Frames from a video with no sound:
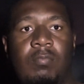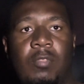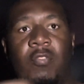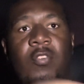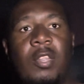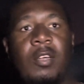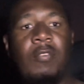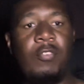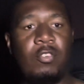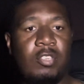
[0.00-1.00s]
For the
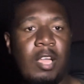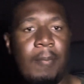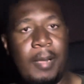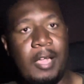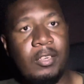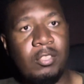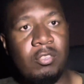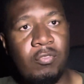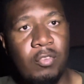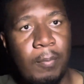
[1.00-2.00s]
first-time parents,
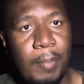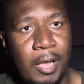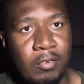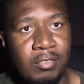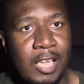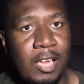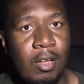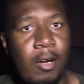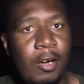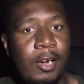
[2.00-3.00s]
for the parents that
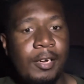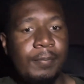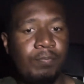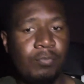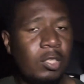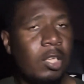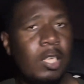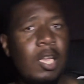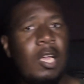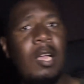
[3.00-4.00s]
are
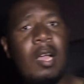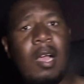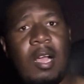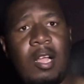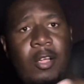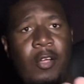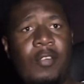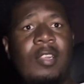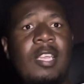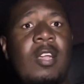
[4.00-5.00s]

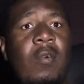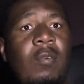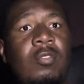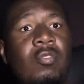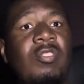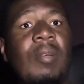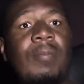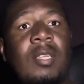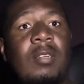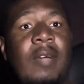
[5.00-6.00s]
currently going through
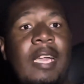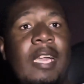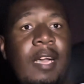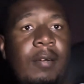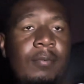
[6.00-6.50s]
something right now.